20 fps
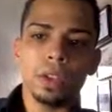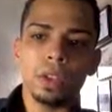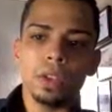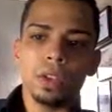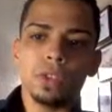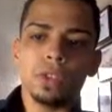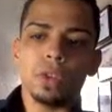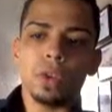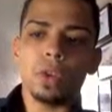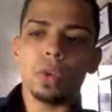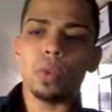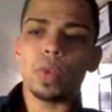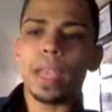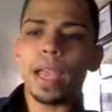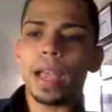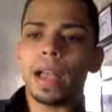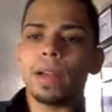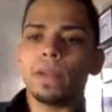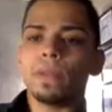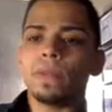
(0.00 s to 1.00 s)
So we
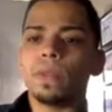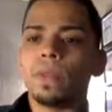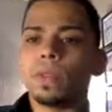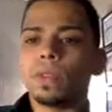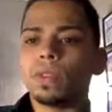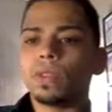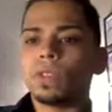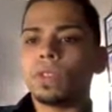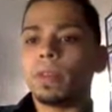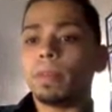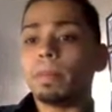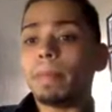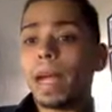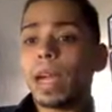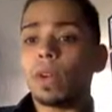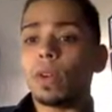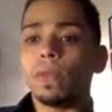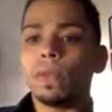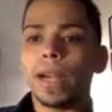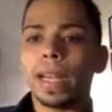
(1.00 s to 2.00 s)
have some
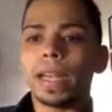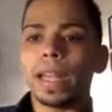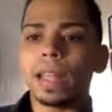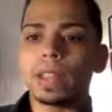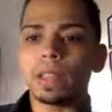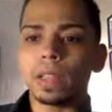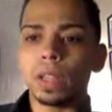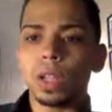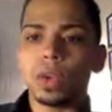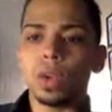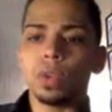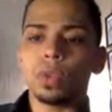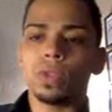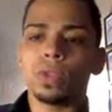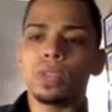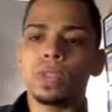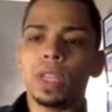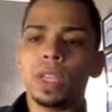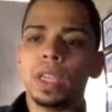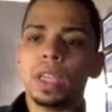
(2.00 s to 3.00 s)
microfinance loans